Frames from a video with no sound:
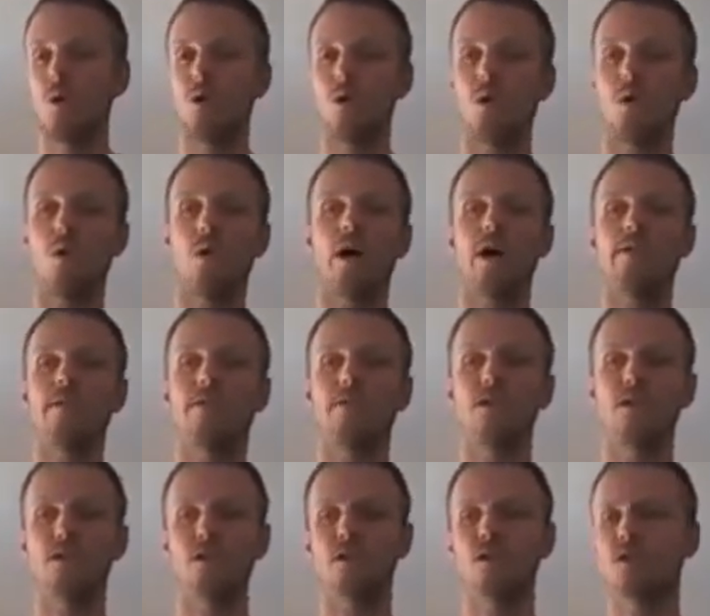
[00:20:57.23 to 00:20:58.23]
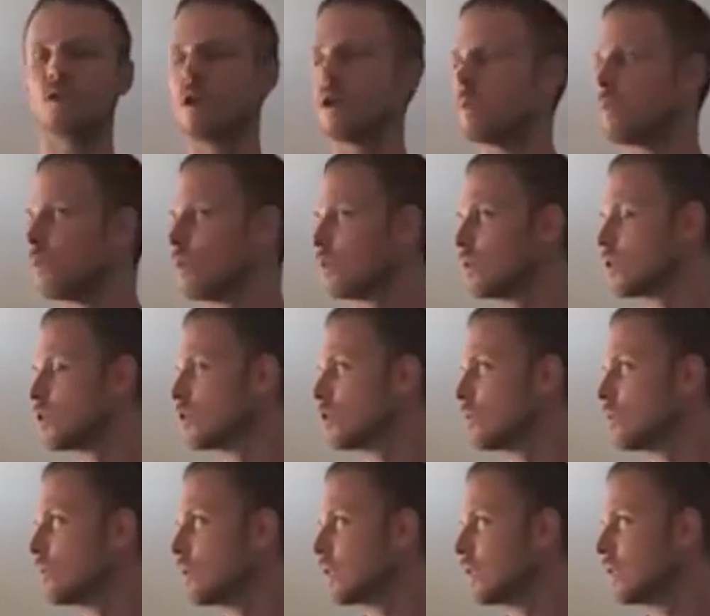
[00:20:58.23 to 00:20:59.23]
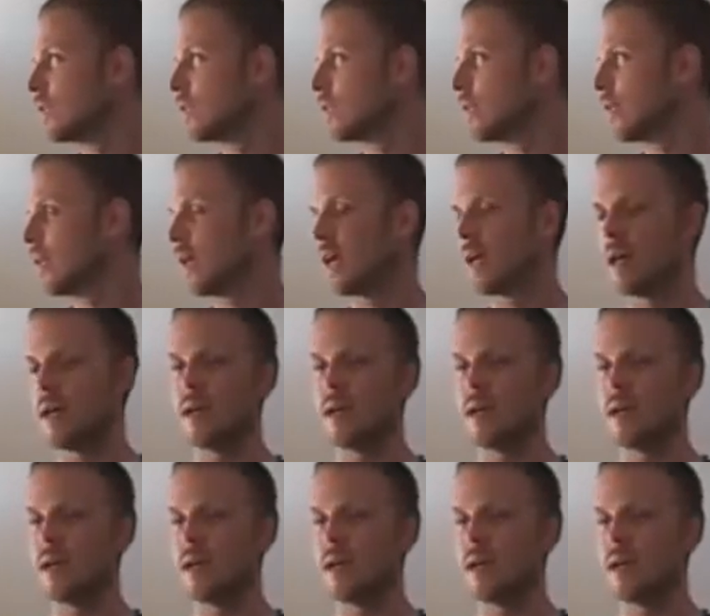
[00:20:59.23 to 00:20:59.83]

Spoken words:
Or our first job, we should be,